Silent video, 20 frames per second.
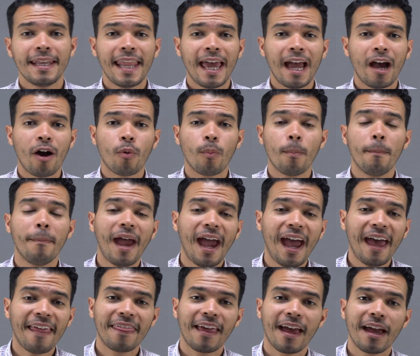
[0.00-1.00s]
Now,
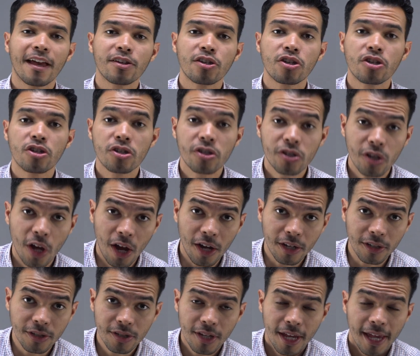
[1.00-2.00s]
math
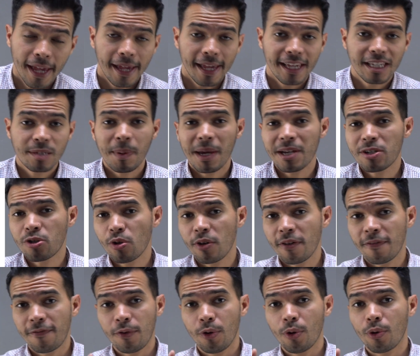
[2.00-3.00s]
sucks especially
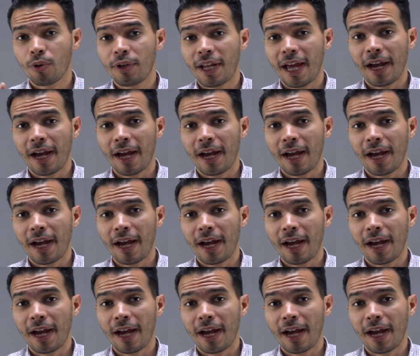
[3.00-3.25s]
if you're